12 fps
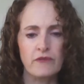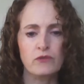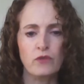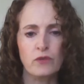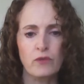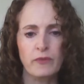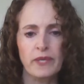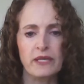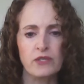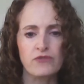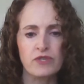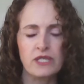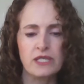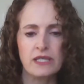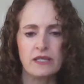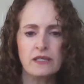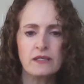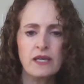loved one would be
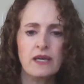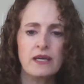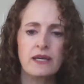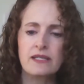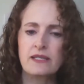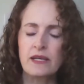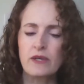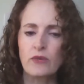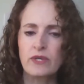interested in. It's not